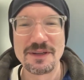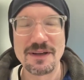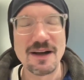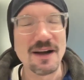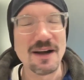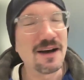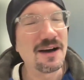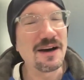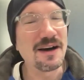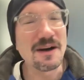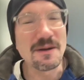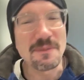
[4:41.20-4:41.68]

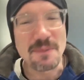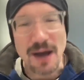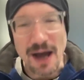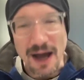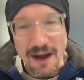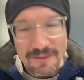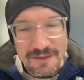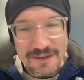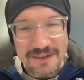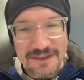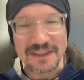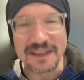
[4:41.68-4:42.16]

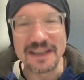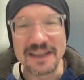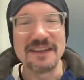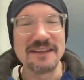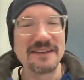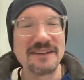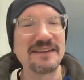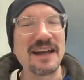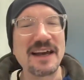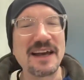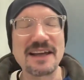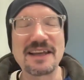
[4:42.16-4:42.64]
Obviously
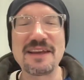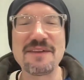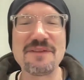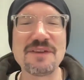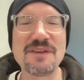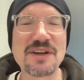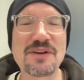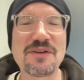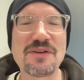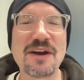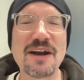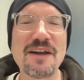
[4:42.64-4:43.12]
he's not
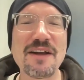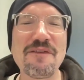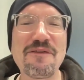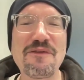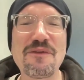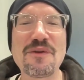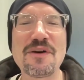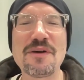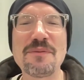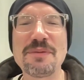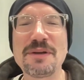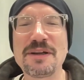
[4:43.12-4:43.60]
giving credit
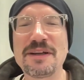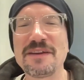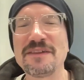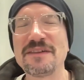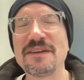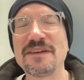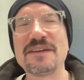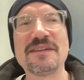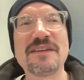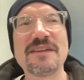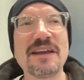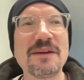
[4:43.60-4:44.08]
for it because
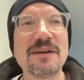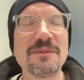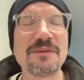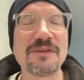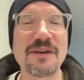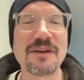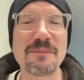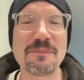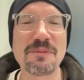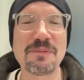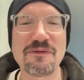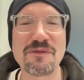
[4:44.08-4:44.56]
they say he was
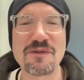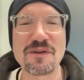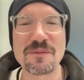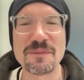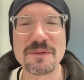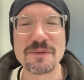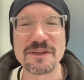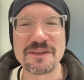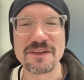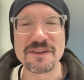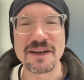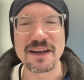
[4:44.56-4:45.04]
on
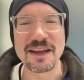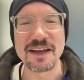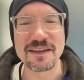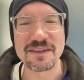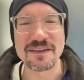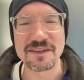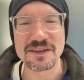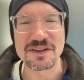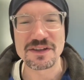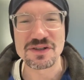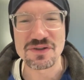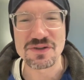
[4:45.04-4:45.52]
performance
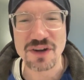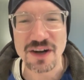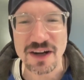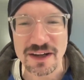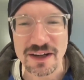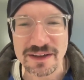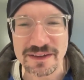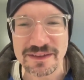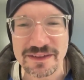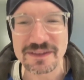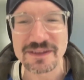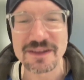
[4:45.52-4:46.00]
enhancing
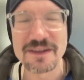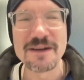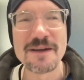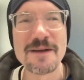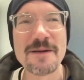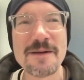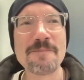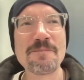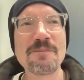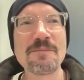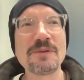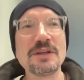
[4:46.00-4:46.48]
drugs.
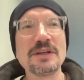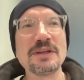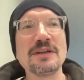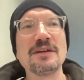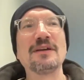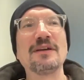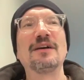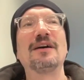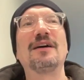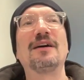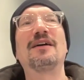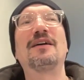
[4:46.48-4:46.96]

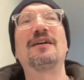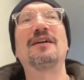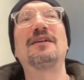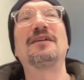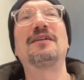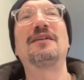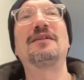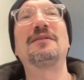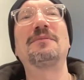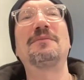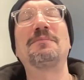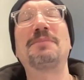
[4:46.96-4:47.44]

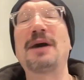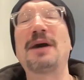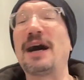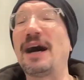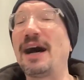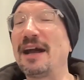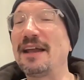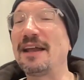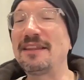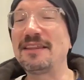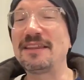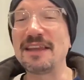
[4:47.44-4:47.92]
But
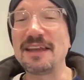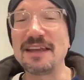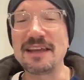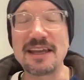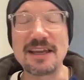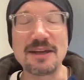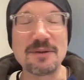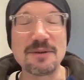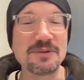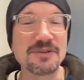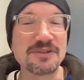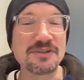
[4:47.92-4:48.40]
I think
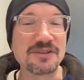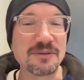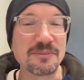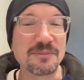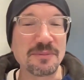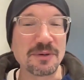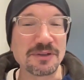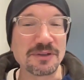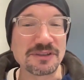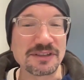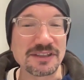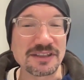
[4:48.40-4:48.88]
it was the
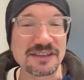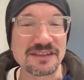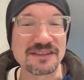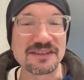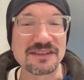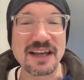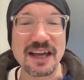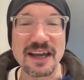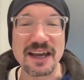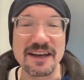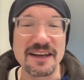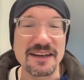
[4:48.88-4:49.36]
most
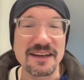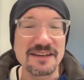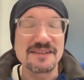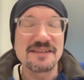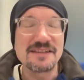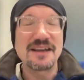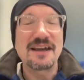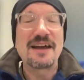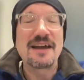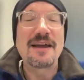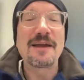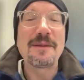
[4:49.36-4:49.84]
exciting
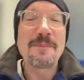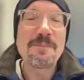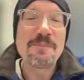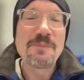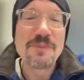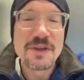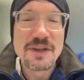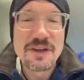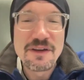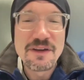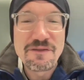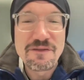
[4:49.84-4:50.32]
time
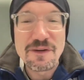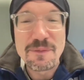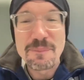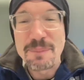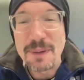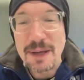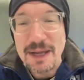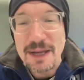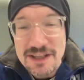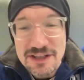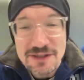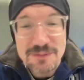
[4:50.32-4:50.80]
for
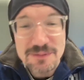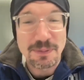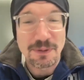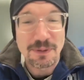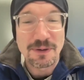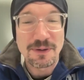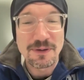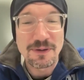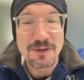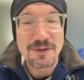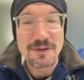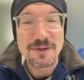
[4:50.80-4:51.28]

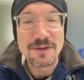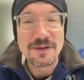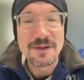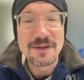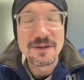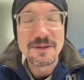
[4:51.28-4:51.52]
baseball,